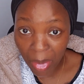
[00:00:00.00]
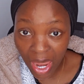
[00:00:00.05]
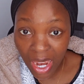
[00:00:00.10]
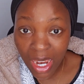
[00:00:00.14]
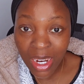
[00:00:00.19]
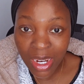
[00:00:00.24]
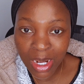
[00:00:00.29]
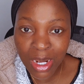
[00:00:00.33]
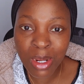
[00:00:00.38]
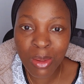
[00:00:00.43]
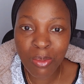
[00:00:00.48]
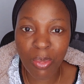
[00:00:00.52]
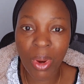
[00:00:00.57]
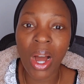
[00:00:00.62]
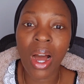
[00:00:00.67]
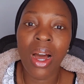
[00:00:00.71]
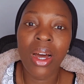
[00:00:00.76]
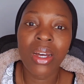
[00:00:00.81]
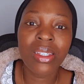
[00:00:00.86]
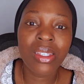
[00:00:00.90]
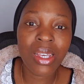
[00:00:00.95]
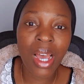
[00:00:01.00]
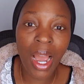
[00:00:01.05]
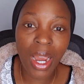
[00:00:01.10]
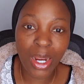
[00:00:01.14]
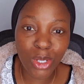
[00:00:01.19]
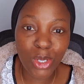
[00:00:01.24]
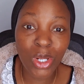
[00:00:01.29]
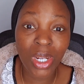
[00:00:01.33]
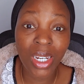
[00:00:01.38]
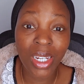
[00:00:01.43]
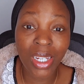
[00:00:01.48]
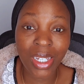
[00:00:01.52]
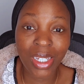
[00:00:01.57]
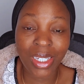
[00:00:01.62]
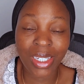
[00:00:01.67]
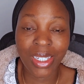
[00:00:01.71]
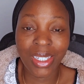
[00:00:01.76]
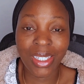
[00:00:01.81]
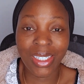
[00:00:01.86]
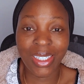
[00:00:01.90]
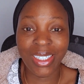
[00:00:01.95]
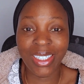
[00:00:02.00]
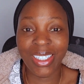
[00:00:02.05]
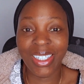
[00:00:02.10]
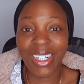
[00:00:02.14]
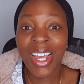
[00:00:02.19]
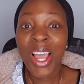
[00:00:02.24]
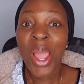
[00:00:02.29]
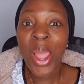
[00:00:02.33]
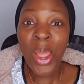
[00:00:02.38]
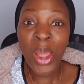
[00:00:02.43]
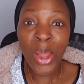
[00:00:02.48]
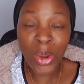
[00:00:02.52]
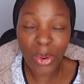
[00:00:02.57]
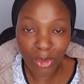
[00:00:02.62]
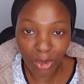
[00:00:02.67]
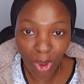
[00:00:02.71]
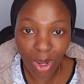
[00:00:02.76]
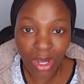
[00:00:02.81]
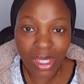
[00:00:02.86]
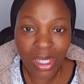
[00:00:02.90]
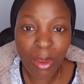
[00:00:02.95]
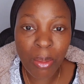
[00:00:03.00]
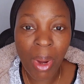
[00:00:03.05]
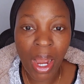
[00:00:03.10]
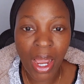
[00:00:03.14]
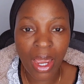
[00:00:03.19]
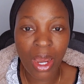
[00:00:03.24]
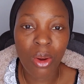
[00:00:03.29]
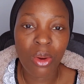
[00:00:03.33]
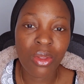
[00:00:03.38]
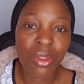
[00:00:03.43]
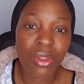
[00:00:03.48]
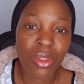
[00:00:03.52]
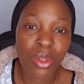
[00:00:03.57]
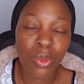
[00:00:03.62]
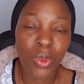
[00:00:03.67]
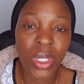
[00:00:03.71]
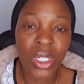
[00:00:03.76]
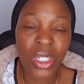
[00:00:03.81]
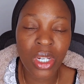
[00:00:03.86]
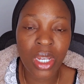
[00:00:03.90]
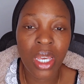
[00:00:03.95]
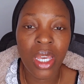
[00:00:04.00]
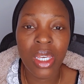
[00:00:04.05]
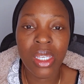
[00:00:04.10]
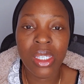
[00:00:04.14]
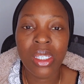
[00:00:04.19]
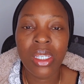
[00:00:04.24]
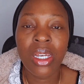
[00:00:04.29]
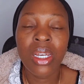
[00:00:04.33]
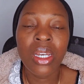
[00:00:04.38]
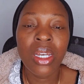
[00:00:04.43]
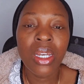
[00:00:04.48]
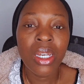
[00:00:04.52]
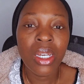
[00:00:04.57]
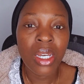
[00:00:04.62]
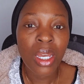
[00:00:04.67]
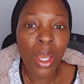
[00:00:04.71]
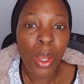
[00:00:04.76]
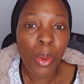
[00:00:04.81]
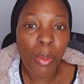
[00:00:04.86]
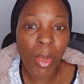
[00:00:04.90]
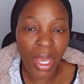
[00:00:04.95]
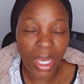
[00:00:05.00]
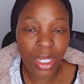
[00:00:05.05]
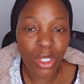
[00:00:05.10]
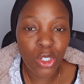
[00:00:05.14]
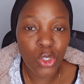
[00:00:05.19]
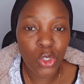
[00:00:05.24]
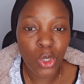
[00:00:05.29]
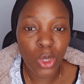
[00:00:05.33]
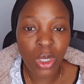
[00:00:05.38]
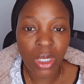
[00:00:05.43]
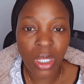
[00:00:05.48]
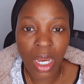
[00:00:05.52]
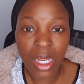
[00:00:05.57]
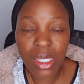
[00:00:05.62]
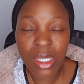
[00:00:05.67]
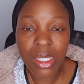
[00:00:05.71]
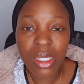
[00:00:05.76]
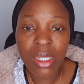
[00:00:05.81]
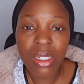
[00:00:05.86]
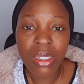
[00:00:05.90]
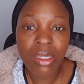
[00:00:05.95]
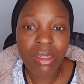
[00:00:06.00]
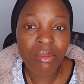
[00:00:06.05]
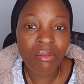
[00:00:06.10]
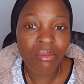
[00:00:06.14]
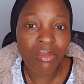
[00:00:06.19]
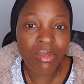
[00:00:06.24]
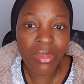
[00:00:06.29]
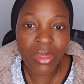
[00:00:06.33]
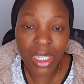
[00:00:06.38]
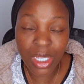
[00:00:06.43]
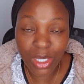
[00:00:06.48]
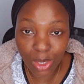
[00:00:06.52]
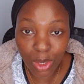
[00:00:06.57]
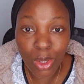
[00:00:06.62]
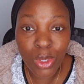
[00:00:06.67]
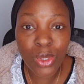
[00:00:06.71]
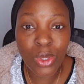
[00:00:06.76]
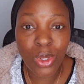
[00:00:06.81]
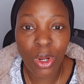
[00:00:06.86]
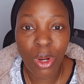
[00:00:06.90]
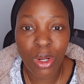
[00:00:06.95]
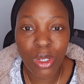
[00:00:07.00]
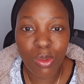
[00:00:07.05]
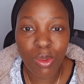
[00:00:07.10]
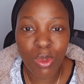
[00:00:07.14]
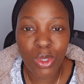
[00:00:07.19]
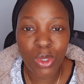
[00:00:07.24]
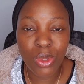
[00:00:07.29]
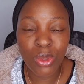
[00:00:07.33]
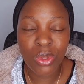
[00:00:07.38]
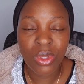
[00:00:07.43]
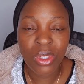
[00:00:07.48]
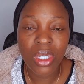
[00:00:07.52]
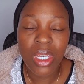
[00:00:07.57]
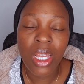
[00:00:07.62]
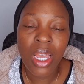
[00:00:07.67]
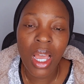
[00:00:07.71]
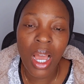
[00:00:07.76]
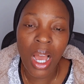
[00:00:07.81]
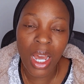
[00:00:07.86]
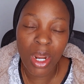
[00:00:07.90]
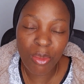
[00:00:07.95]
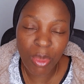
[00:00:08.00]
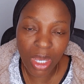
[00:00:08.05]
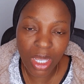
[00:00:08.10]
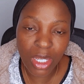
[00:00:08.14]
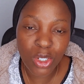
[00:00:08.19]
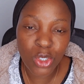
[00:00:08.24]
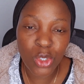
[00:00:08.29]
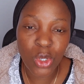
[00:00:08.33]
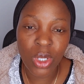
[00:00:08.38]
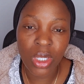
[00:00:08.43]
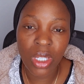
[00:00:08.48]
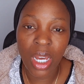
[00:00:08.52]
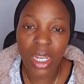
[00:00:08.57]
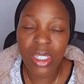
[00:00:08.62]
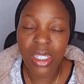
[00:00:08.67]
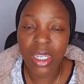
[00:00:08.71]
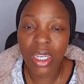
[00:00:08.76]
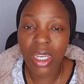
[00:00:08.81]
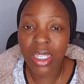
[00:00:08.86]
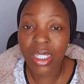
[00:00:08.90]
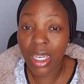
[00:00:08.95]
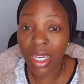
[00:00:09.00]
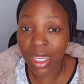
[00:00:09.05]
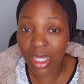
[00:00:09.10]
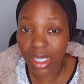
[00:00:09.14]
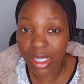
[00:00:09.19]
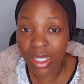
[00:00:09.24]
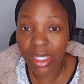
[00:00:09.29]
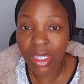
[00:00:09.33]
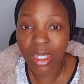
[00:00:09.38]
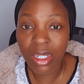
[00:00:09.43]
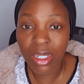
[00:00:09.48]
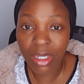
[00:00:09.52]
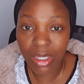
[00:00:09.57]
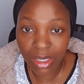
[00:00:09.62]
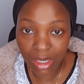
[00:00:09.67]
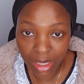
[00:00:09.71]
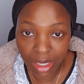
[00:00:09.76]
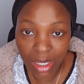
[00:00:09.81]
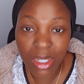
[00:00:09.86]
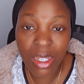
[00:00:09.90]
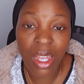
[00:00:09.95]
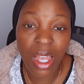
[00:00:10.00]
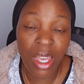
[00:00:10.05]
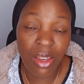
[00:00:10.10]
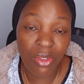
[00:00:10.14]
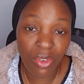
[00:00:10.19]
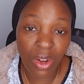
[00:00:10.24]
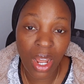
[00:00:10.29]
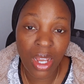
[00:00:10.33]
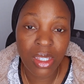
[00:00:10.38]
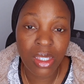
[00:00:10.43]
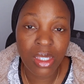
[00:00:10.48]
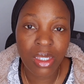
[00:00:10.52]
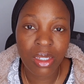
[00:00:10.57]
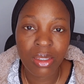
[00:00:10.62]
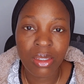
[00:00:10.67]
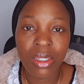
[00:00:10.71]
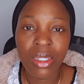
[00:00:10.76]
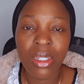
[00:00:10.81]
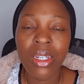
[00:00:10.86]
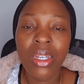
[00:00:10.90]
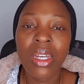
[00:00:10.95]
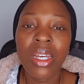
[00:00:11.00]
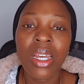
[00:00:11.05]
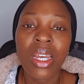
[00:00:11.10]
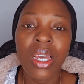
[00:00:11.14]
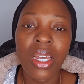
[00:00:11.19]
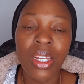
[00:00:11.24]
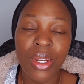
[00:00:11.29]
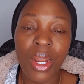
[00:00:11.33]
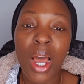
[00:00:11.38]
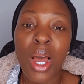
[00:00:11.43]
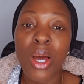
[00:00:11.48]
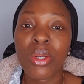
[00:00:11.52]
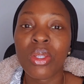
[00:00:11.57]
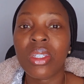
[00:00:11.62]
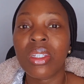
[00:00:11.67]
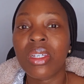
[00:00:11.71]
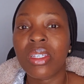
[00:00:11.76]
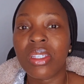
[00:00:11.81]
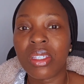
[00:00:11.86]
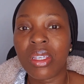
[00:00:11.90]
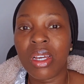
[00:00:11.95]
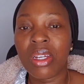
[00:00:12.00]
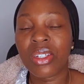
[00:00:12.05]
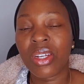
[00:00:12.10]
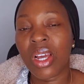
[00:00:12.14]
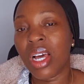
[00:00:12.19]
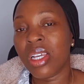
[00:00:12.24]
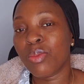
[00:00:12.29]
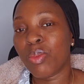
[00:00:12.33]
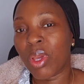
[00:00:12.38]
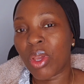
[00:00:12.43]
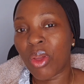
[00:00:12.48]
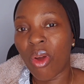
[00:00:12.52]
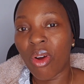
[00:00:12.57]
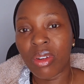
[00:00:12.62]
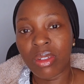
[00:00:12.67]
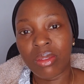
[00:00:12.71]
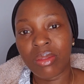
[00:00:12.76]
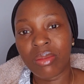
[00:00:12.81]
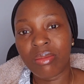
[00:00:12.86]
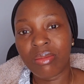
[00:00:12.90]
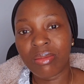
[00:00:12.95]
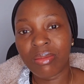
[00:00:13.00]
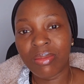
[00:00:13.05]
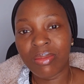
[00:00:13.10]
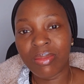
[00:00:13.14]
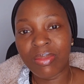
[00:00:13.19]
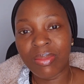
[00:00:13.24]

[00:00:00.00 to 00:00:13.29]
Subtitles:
main part actually was my health, which is making sure that it's close to the hospital and making sure that it is a flat. Now the search has begun.